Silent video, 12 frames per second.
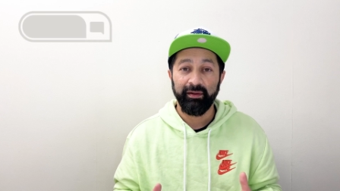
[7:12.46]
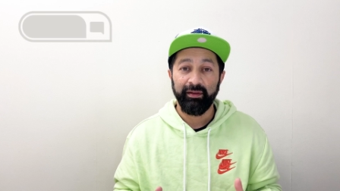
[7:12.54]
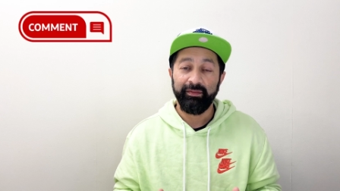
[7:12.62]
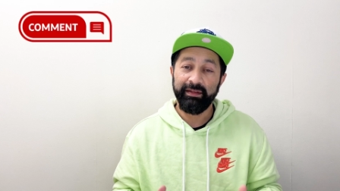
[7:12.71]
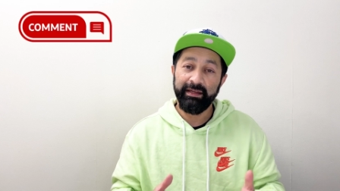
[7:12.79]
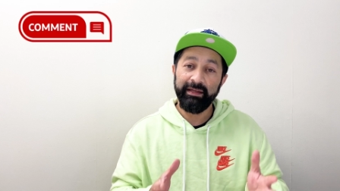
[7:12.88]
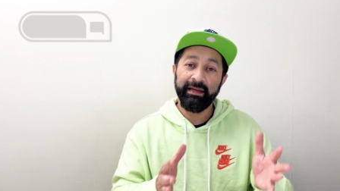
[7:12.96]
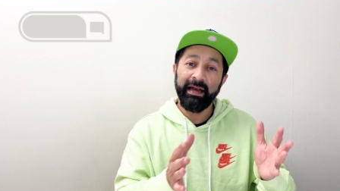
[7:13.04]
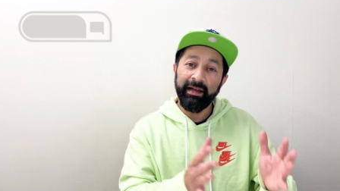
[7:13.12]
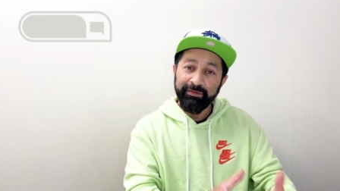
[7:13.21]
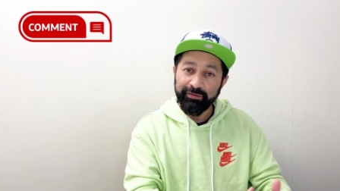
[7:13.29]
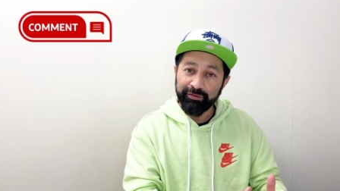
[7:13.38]
The
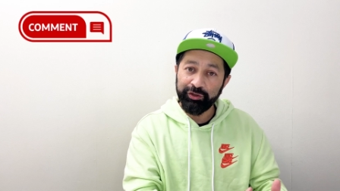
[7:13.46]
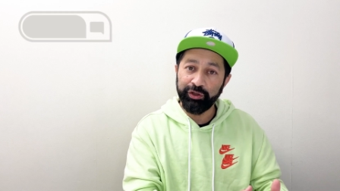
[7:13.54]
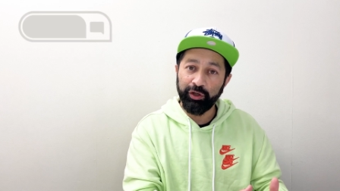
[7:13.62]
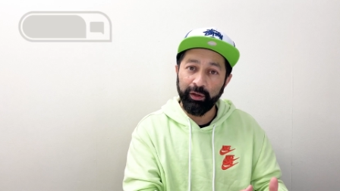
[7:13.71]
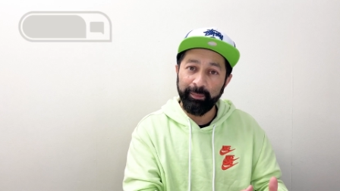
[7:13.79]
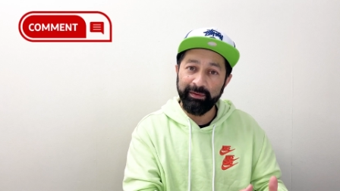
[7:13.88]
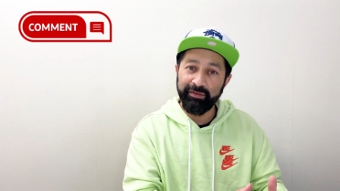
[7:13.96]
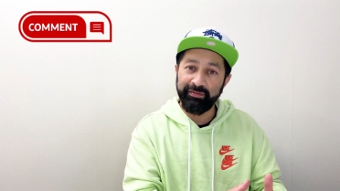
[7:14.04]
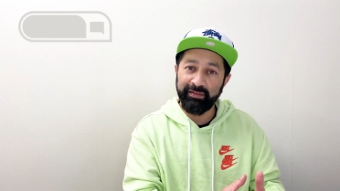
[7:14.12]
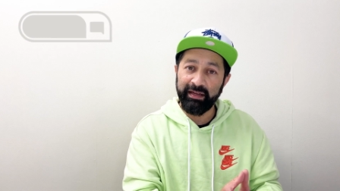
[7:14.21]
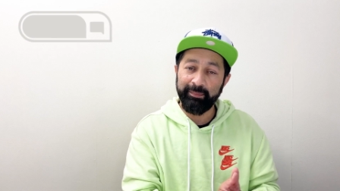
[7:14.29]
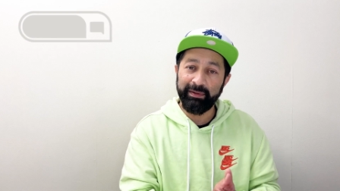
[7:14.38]
answers should all be the
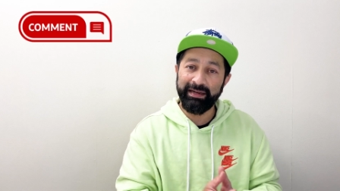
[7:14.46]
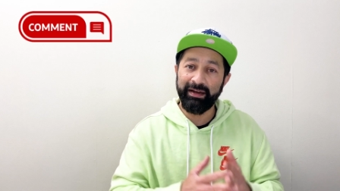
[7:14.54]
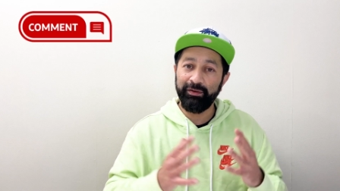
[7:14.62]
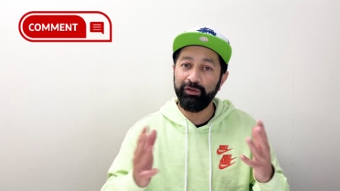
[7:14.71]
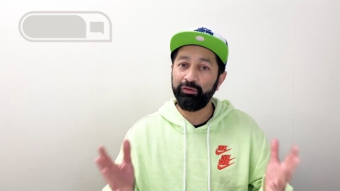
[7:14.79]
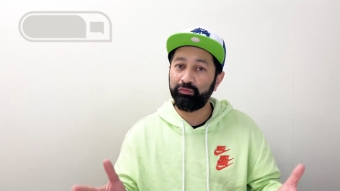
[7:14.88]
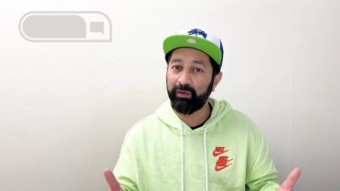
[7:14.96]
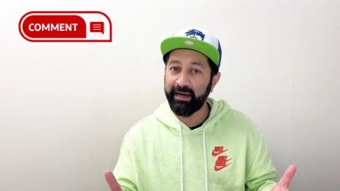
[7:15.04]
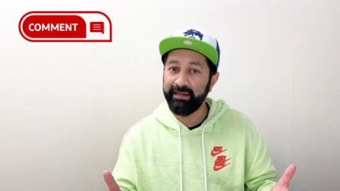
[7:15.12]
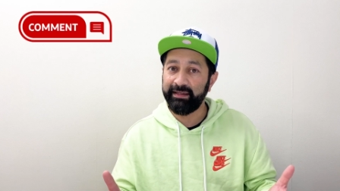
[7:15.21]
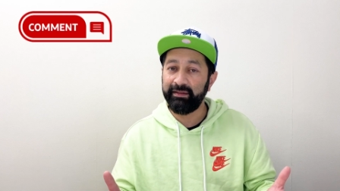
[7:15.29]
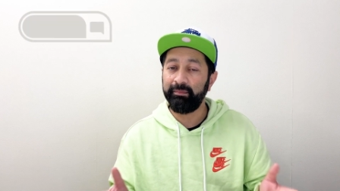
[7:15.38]
same, but how you
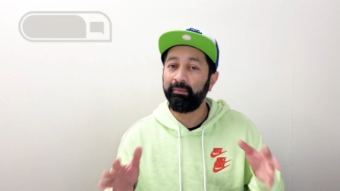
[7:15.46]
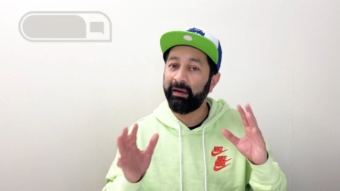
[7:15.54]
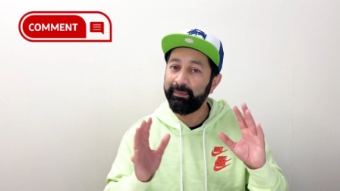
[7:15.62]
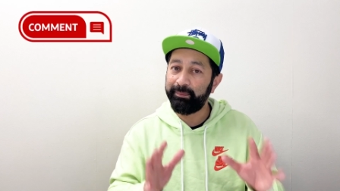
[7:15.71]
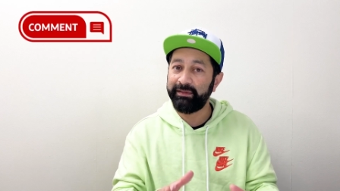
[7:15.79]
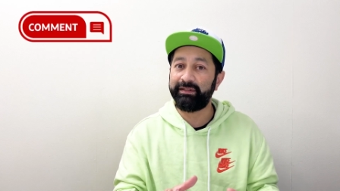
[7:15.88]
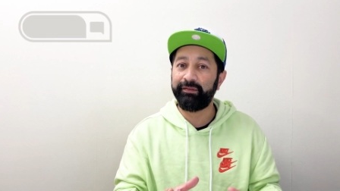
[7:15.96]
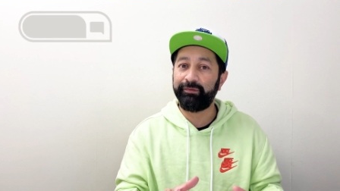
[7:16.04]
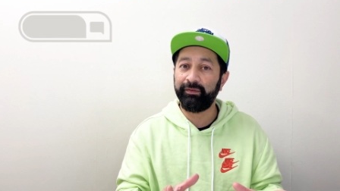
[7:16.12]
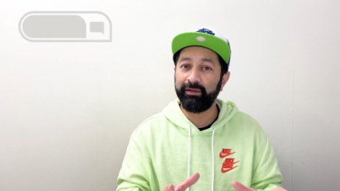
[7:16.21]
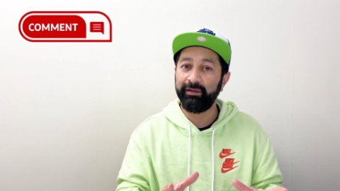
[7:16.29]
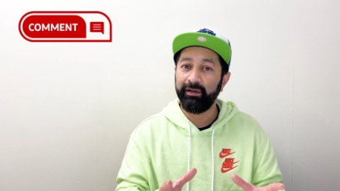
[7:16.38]
write it might be
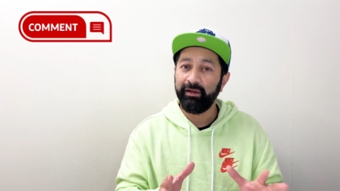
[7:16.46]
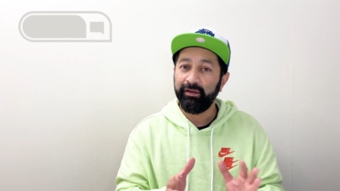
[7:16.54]
different.